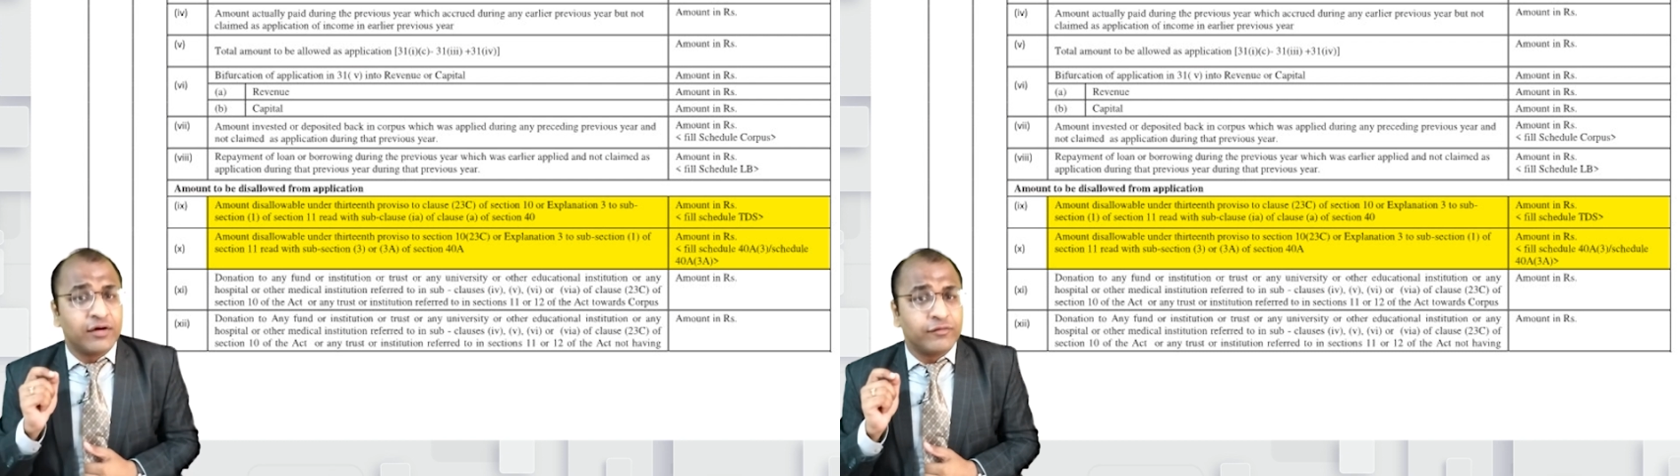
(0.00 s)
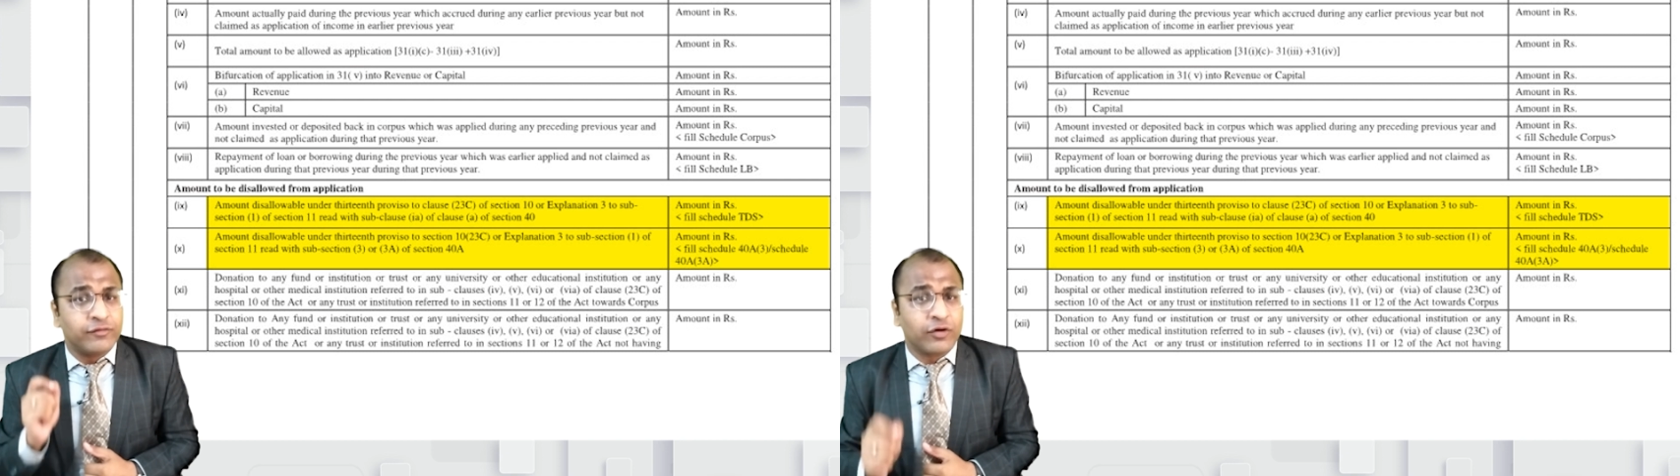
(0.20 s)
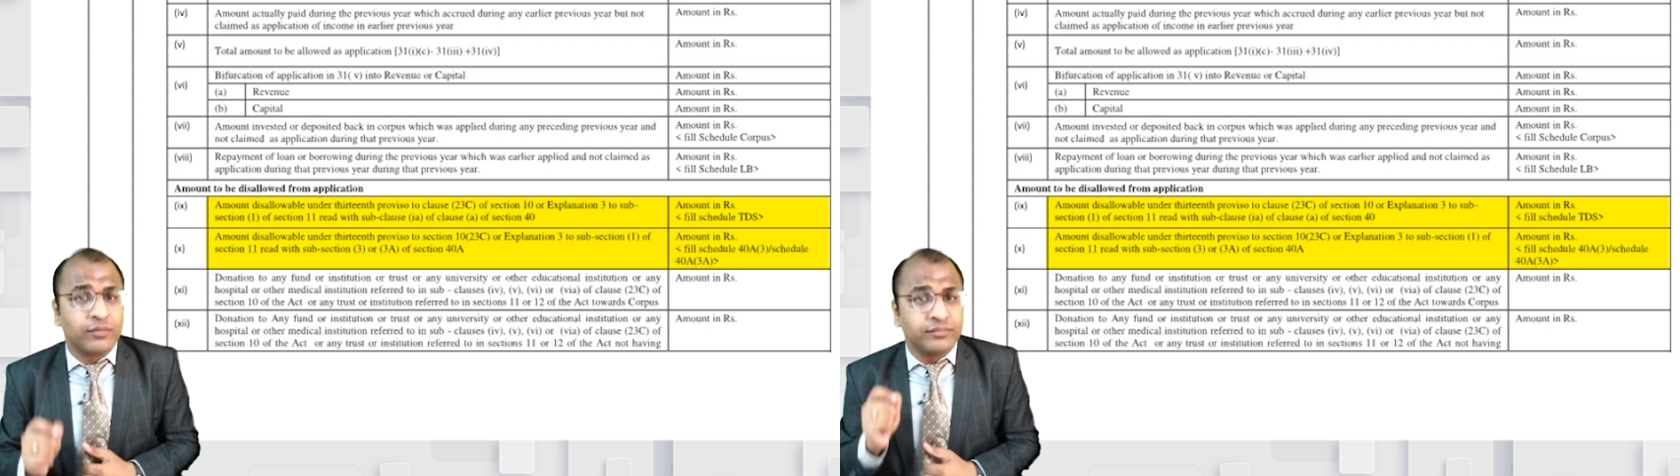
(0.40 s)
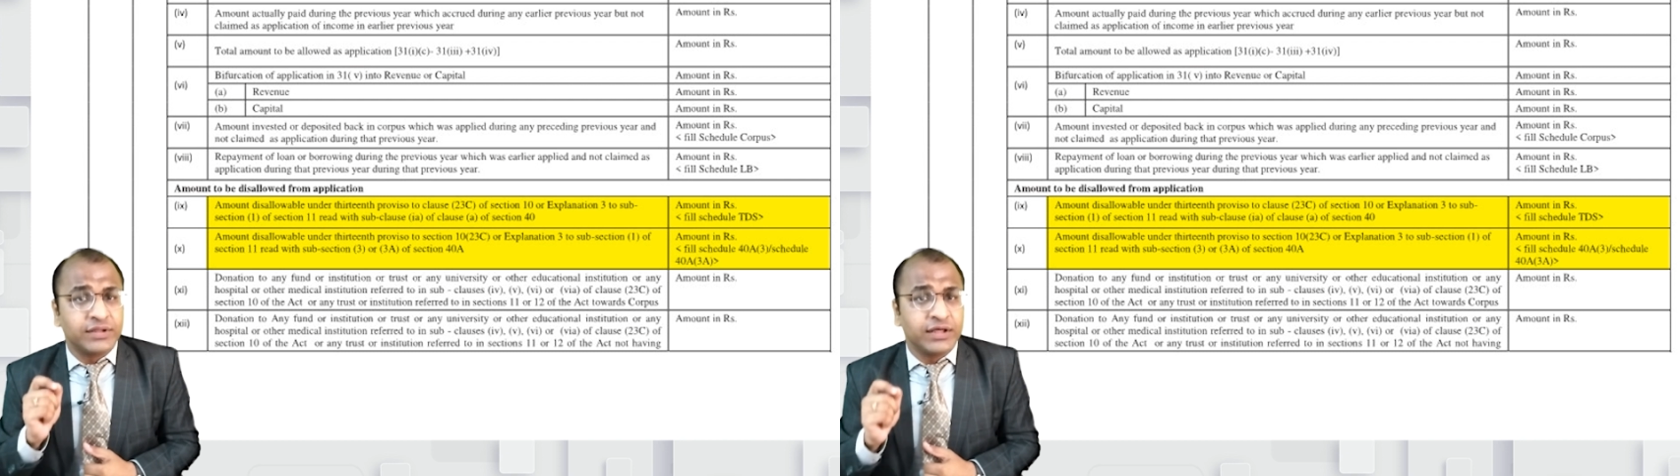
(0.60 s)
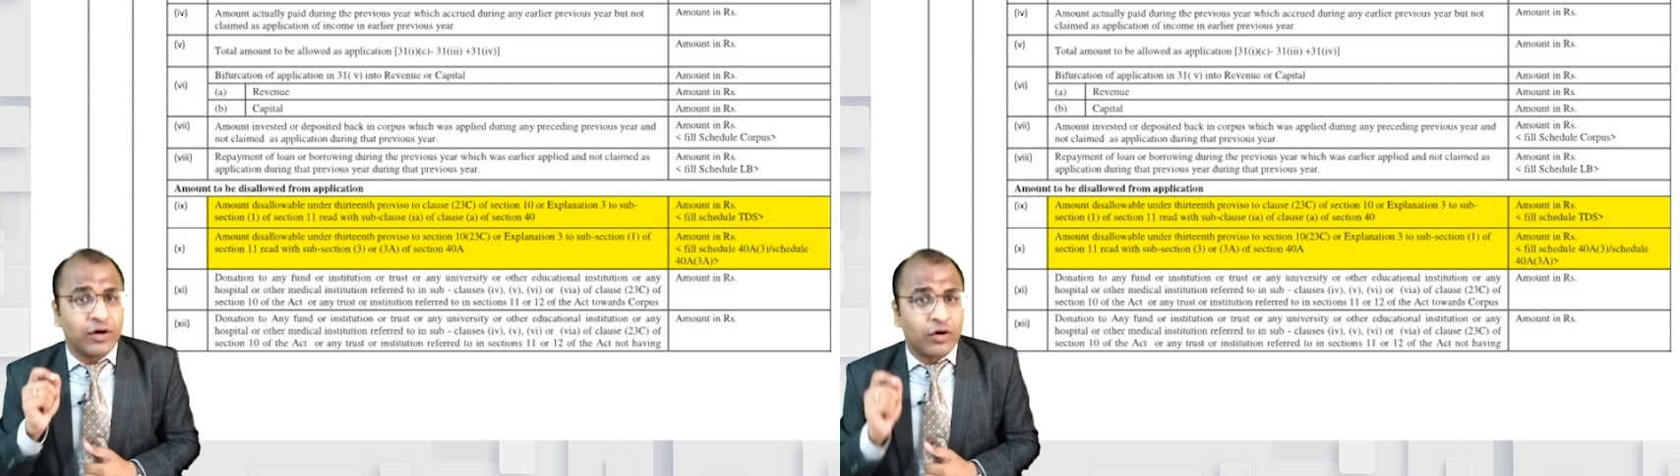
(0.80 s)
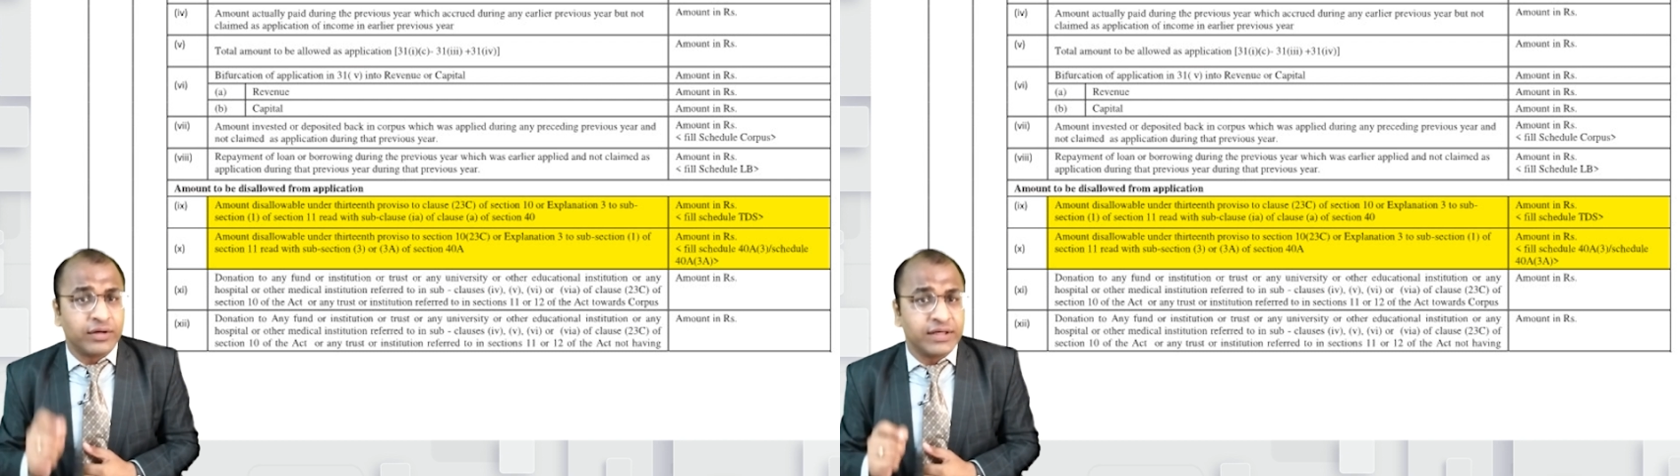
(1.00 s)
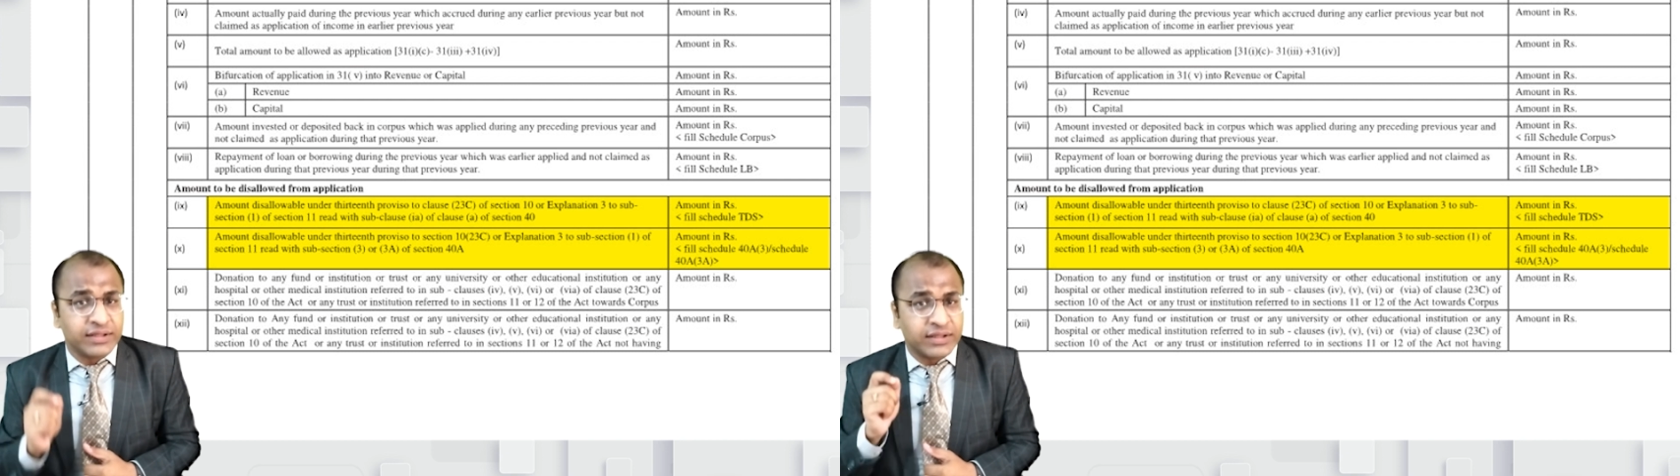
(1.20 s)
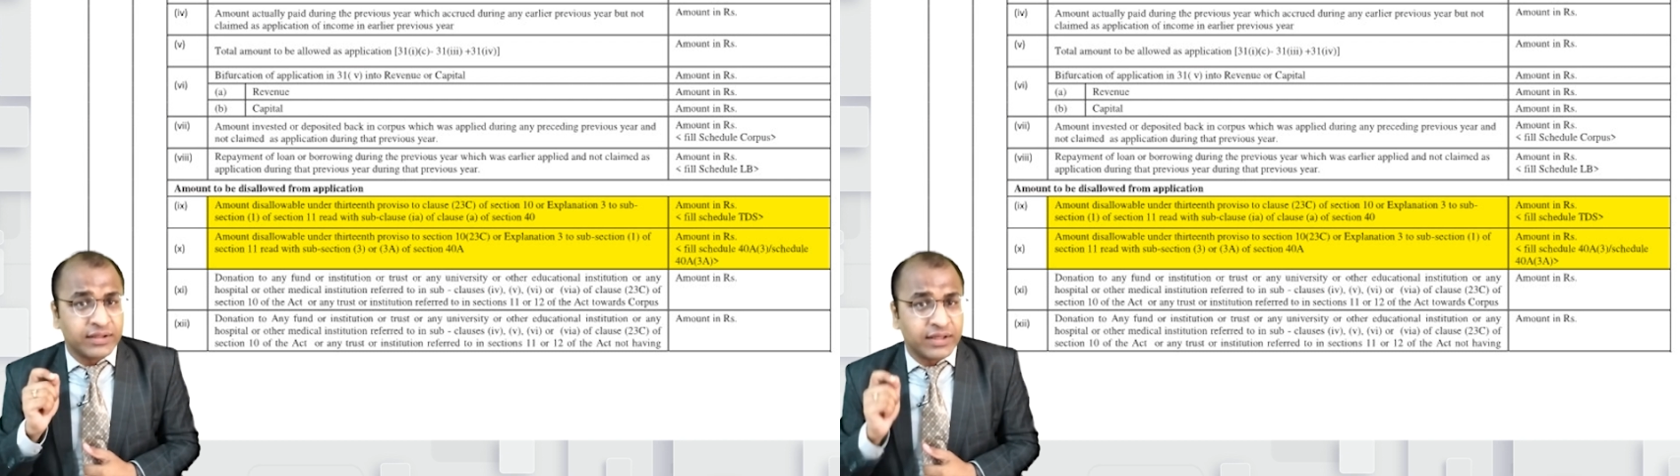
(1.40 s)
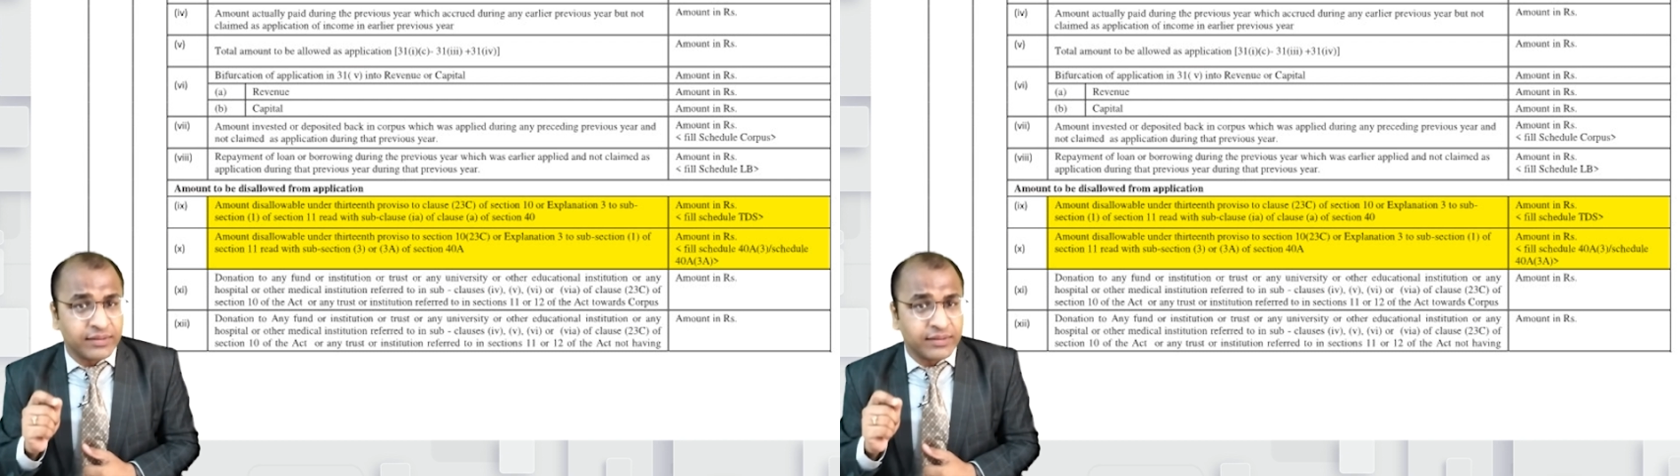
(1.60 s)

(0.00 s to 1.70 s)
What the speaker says: from the auditor